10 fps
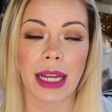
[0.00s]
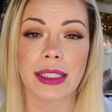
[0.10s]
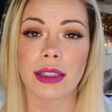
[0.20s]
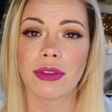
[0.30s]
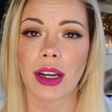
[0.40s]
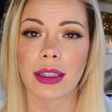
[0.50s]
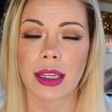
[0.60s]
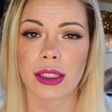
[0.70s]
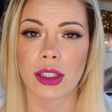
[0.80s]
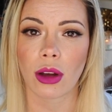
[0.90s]
I did find
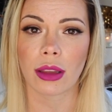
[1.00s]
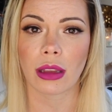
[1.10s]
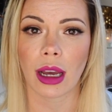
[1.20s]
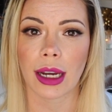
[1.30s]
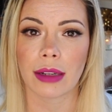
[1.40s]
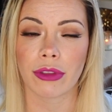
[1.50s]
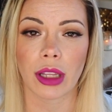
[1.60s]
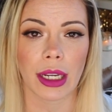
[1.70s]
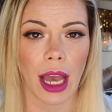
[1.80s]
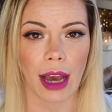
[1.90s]
kits online for
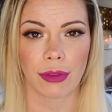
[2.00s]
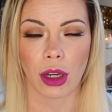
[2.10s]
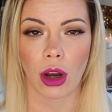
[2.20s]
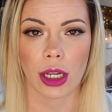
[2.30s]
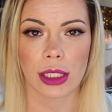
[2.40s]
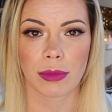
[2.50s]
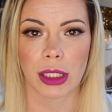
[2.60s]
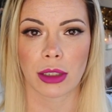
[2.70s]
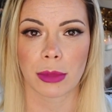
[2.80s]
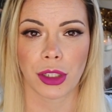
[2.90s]
like half the cost of
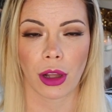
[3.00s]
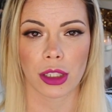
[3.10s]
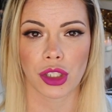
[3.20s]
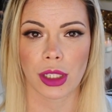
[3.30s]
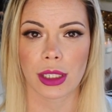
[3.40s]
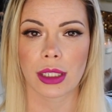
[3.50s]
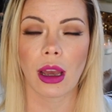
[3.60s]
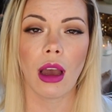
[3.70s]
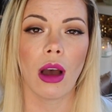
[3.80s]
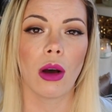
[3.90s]
my
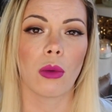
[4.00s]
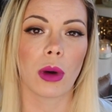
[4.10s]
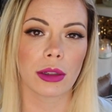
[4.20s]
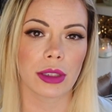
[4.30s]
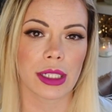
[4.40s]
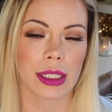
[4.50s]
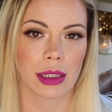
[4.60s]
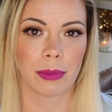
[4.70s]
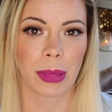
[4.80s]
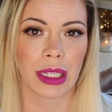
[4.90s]
dermatologist. One
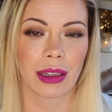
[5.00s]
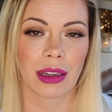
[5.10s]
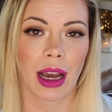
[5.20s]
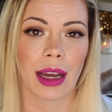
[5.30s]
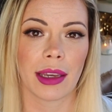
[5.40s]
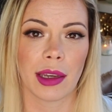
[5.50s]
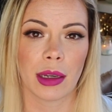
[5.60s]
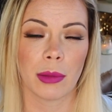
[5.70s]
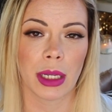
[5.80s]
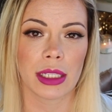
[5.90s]
reason being I
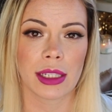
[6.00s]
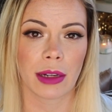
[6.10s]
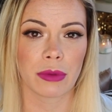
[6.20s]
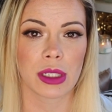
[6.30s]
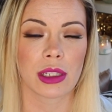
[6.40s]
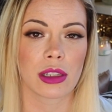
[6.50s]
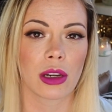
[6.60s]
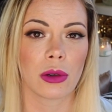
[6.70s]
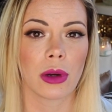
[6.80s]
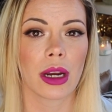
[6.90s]
am in San
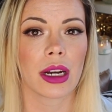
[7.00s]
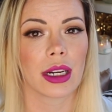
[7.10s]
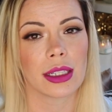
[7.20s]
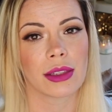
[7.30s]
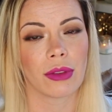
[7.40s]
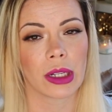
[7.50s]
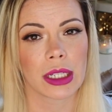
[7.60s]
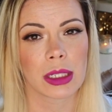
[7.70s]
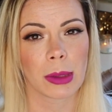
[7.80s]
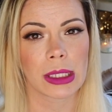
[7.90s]
Francisco and it is a
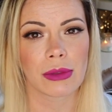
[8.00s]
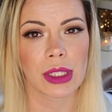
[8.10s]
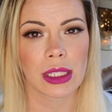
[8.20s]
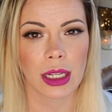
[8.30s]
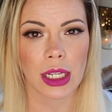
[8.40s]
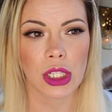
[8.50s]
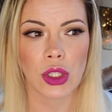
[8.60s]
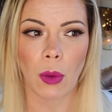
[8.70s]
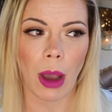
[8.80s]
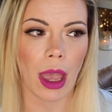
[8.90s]
very expensive city
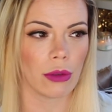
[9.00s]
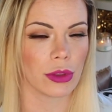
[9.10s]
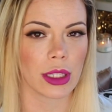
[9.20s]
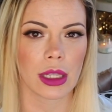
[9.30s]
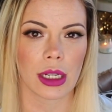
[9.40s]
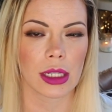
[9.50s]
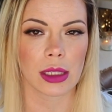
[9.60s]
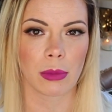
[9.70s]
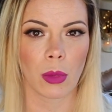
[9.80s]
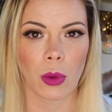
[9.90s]
so everything
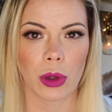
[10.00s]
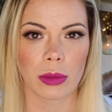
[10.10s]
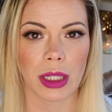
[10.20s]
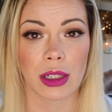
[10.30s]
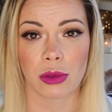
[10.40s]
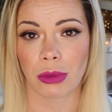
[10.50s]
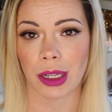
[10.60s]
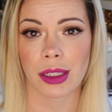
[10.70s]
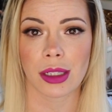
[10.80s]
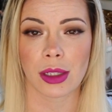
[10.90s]
is more because
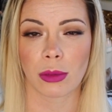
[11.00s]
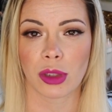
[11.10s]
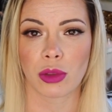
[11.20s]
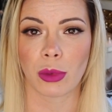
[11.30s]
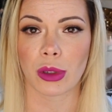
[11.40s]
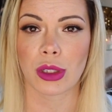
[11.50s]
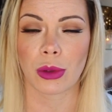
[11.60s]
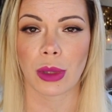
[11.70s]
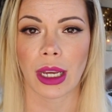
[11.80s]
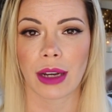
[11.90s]
rent is so much more
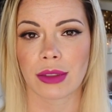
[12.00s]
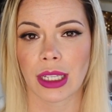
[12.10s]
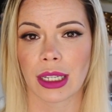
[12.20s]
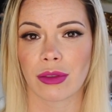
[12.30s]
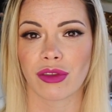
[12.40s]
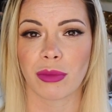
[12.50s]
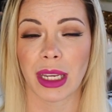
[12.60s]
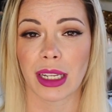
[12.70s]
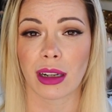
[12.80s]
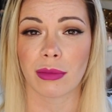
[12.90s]
so they have to kind of
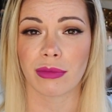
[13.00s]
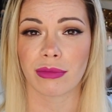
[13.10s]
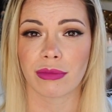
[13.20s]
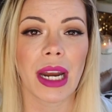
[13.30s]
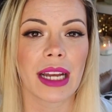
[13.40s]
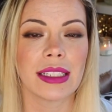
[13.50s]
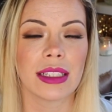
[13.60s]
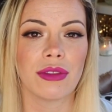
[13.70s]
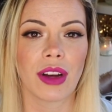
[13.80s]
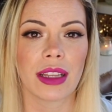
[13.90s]
make it up but I
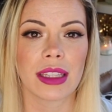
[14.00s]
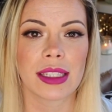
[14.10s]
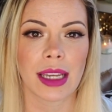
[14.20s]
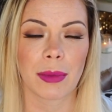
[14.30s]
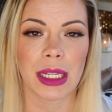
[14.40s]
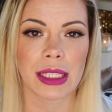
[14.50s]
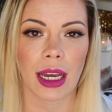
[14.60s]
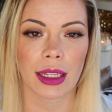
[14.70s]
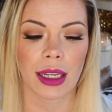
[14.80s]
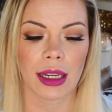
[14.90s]
did find the same
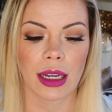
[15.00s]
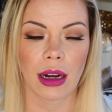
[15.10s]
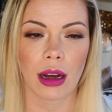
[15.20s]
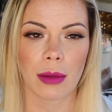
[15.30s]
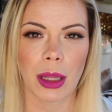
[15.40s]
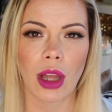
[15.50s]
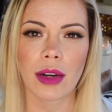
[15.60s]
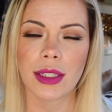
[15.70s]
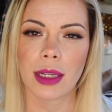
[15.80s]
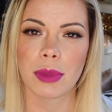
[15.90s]
exact kit. Um, a
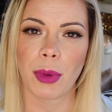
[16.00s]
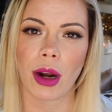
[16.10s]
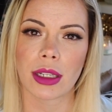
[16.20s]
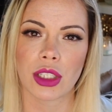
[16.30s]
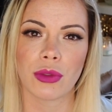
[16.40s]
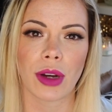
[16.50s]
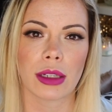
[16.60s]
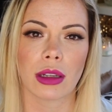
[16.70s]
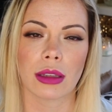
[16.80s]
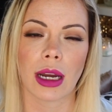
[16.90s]
lot of times products you
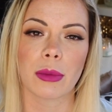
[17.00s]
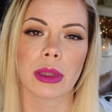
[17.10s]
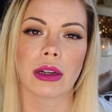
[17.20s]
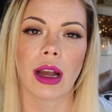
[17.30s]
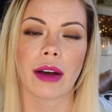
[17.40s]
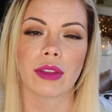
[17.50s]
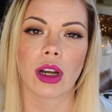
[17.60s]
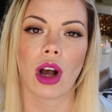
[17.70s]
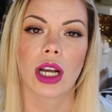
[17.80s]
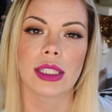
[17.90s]
find online when they're half the
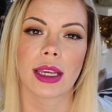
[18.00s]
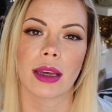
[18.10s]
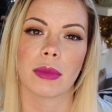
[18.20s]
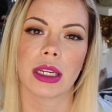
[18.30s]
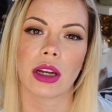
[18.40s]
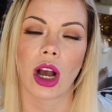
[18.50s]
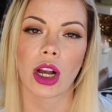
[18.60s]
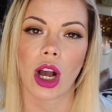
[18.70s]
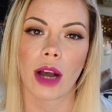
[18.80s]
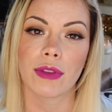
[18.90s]
cost can be
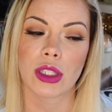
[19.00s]
knockoff.